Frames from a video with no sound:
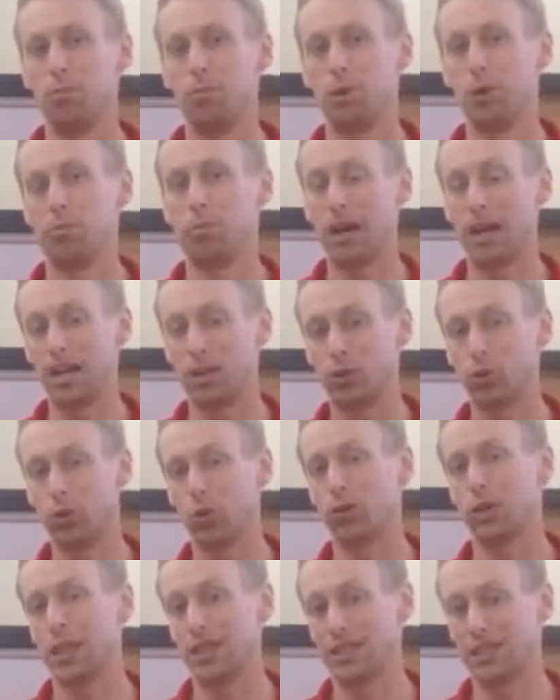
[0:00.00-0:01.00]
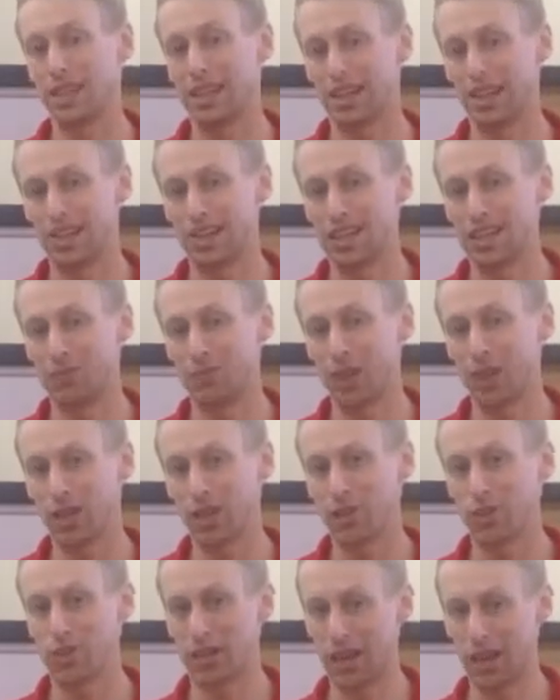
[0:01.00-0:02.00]
but my goal at the end of this
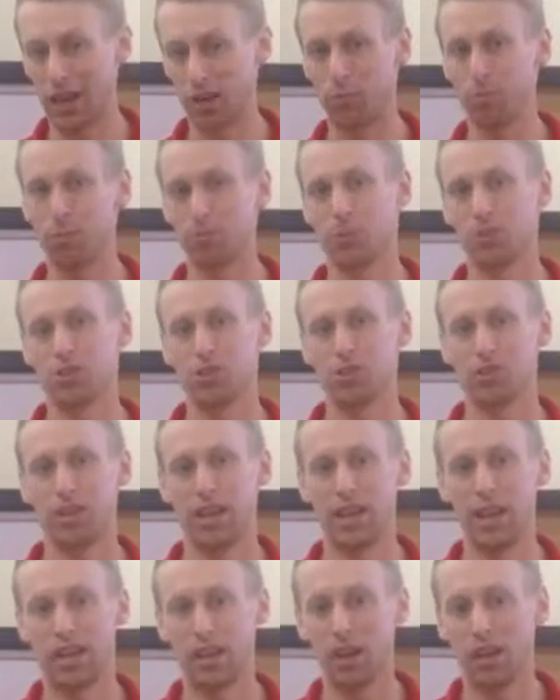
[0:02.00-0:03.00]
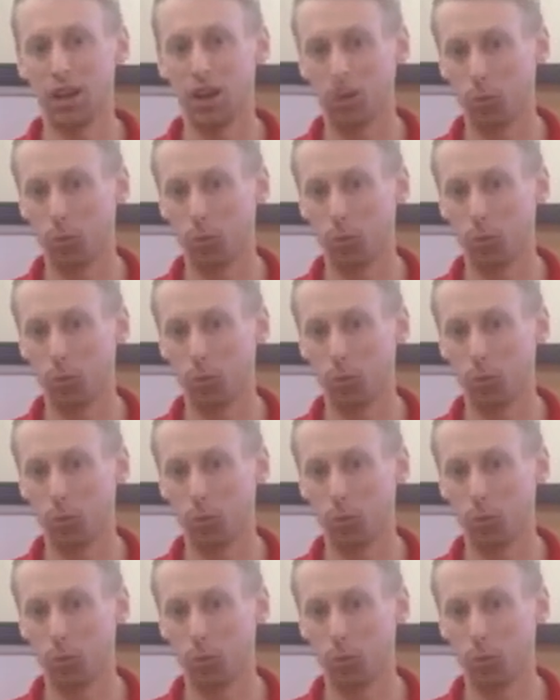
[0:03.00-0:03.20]
video is to help you understand